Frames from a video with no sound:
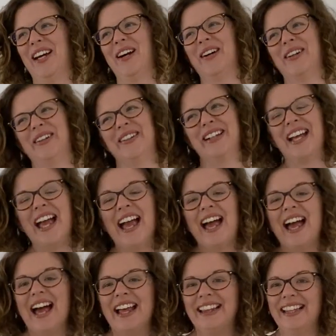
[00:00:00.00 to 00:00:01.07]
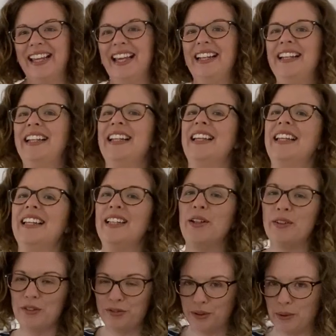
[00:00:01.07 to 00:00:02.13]
So, and then
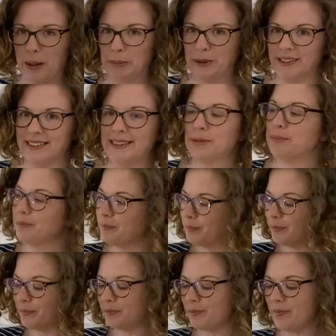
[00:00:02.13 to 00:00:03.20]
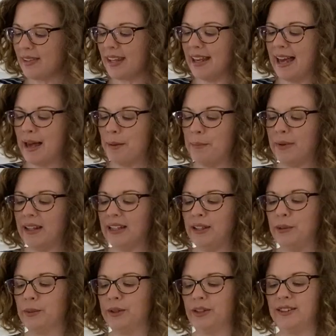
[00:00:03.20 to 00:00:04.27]
you have a few options. Um,
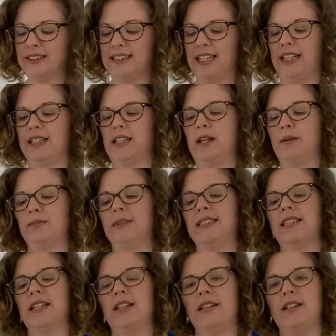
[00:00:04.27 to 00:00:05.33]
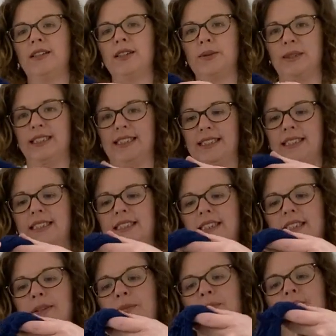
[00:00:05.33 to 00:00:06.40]
you will notice that it comes untwisted.
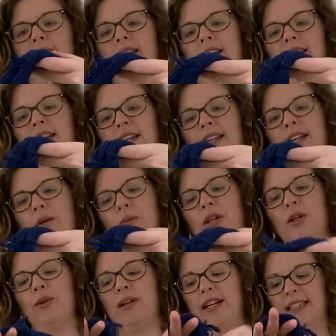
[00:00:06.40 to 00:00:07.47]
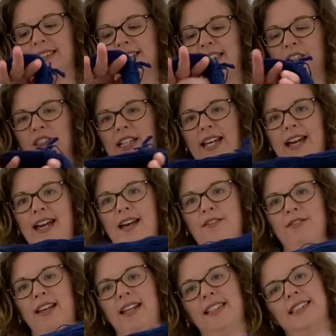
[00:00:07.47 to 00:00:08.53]
And what you essentially
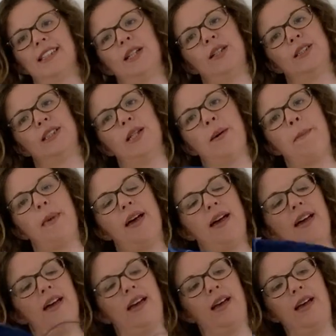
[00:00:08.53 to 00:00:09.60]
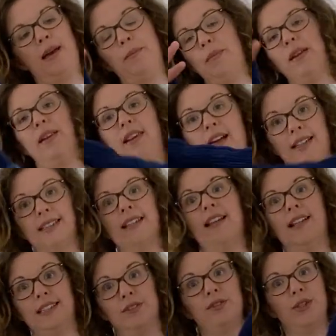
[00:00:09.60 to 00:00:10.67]
have is some um, lots
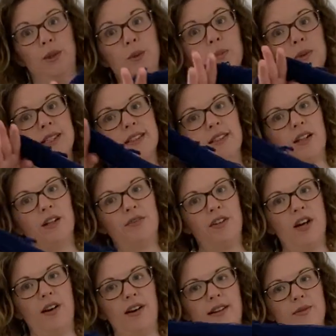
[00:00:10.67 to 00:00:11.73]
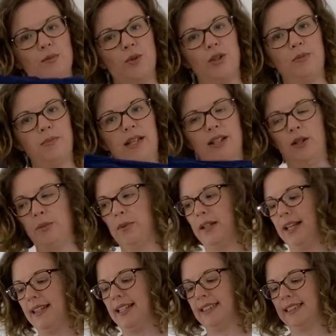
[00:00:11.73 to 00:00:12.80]
and lots of loops of yarn, one big
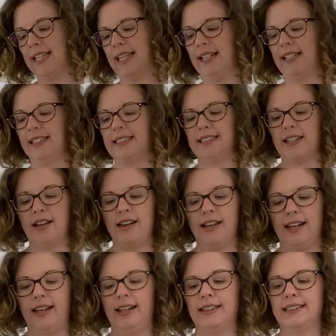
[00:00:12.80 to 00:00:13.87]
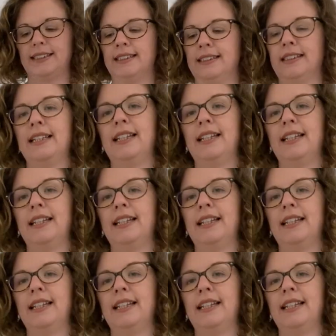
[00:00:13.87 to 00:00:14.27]
loop like this, and it is tied